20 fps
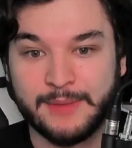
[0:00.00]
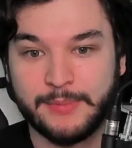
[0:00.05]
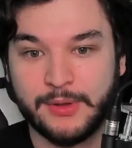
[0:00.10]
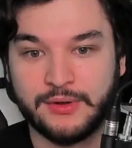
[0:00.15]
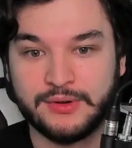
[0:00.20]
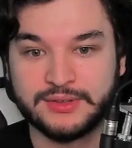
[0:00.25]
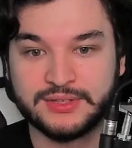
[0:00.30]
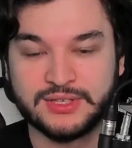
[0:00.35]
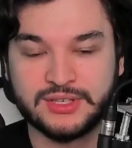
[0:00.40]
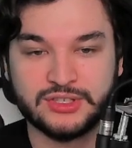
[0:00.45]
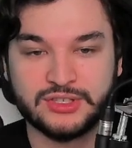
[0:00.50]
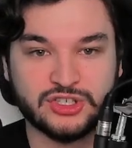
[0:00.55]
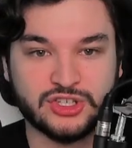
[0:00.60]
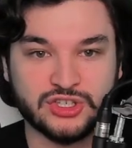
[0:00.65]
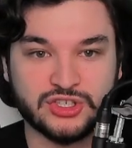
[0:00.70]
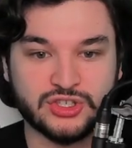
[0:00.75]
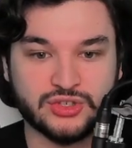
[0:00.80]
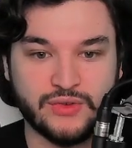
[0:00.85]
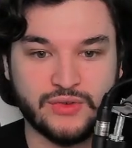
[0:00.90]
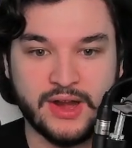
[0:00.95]
bonuses
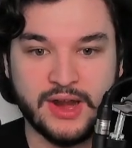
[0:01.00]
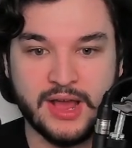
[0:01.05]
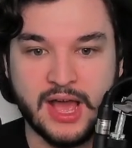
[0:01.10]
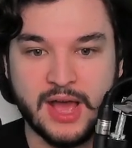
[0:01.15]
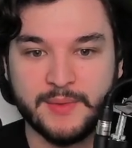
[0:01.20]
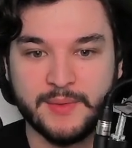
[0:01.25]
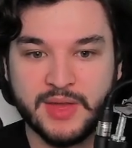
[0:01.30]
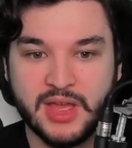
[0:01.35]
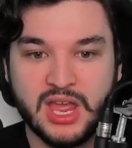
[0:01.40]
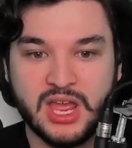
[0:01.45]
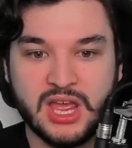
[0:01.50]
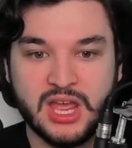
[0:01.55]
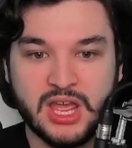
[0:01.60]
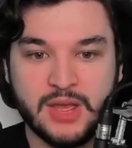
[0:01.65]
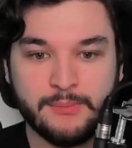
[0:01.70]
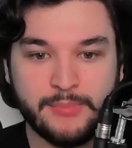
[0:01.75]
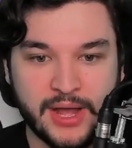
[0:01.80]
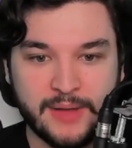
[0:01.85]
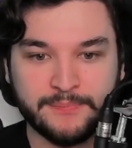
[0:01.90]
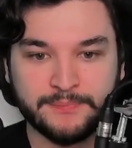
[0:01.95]
just straight up.
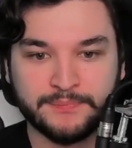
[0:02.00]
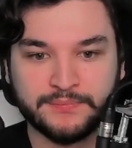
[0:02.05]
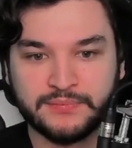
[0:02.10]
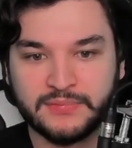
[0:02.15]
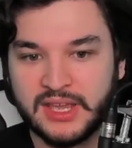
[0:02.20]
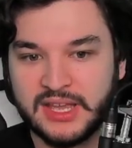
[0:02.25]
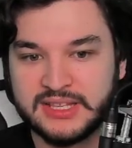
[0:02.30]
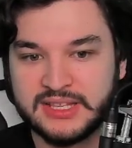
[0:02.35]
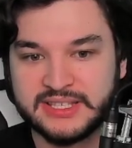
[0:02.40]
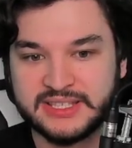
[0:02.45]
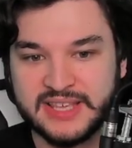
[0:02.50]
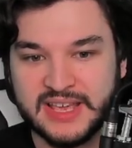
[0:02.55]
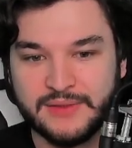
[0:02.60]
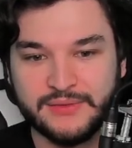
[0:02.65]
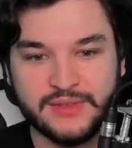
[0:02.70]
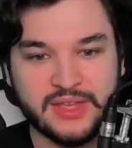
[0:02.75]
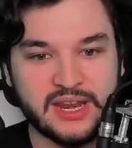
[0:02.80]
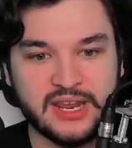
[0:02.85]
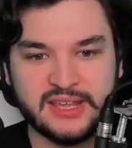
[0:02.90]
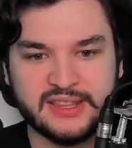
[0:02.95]
But instead of
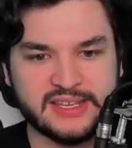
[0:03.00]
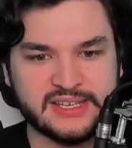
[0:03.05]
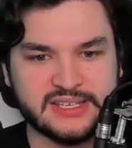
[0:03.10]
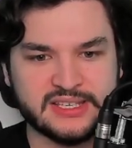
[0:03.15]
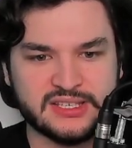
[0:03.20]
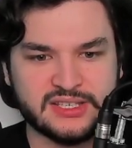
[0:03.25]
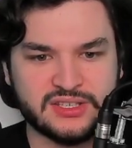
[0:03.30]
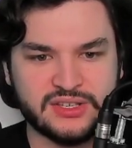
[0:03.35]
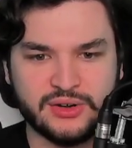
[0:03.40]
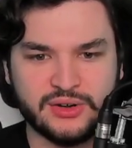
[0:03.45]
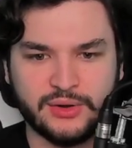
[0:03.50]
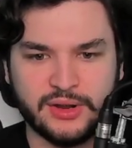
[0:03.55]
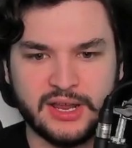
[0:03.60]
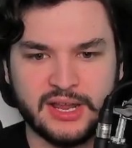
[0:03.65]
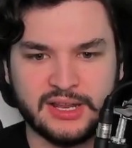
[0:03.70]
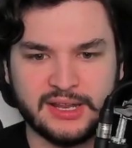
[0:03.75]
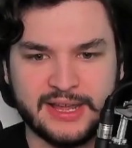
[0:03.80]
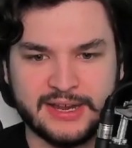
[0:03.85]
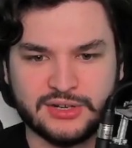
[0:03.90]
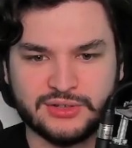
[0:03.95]
getting this,
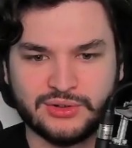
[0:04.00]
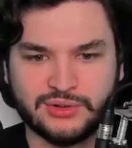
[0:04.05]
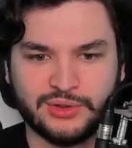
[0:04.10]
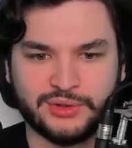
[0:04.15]
electrical